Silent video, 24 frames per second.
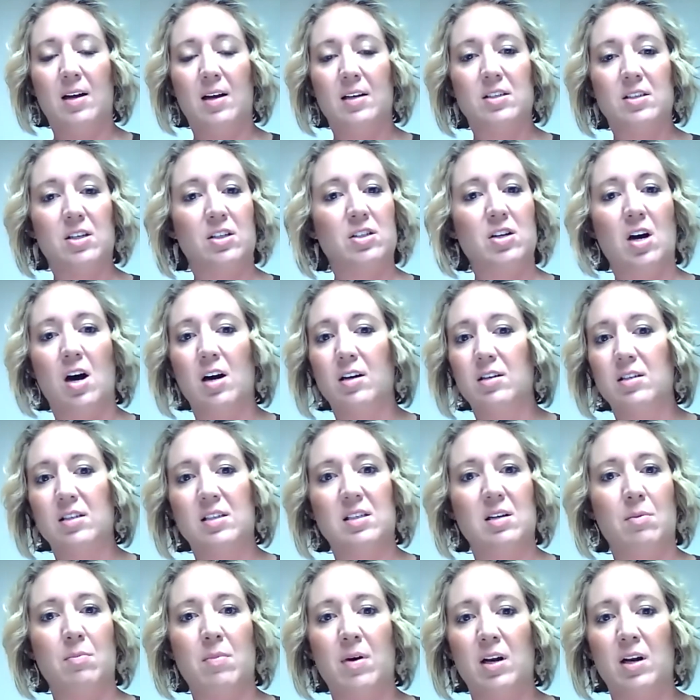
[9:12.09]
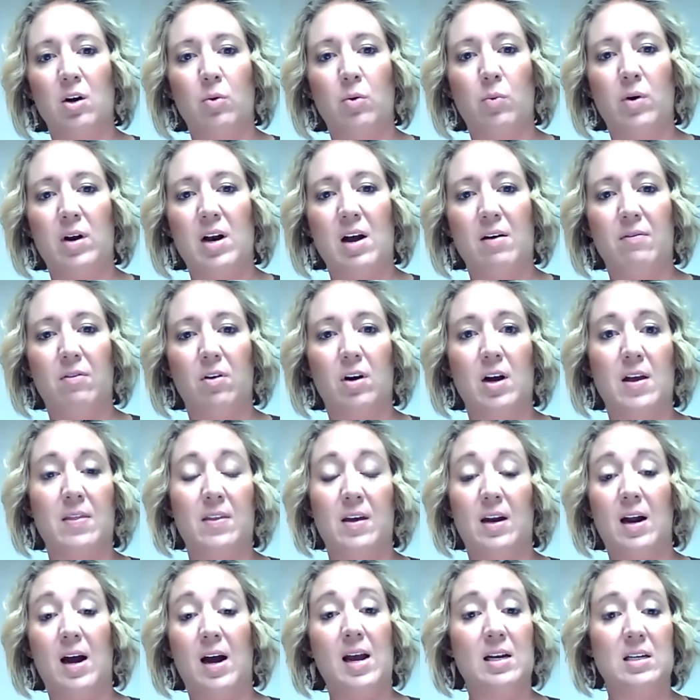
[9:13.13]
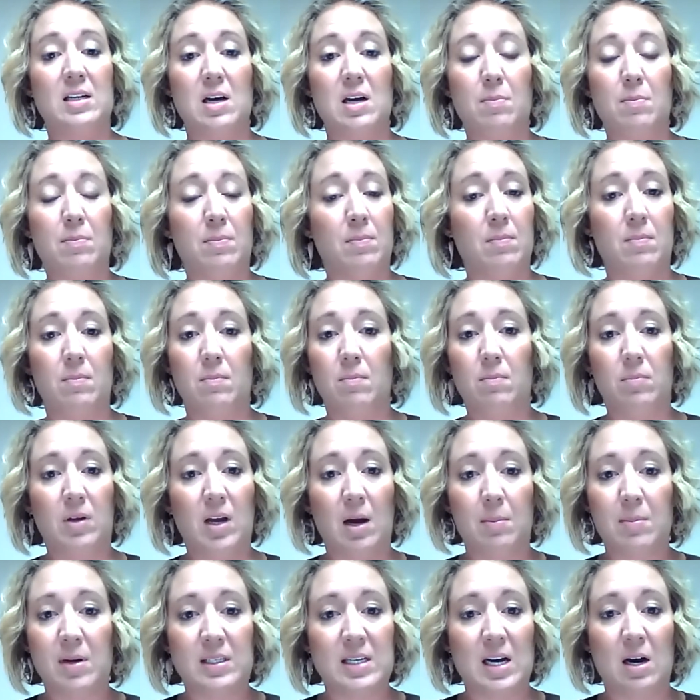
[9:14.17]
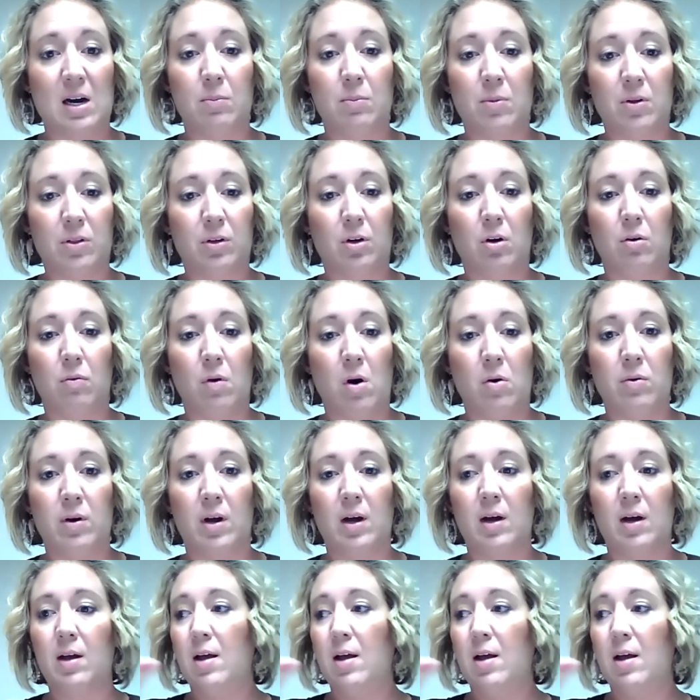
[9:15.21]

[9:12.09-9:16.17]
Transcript: to talk to somebody or whatever, and then I end up coming down with Corona,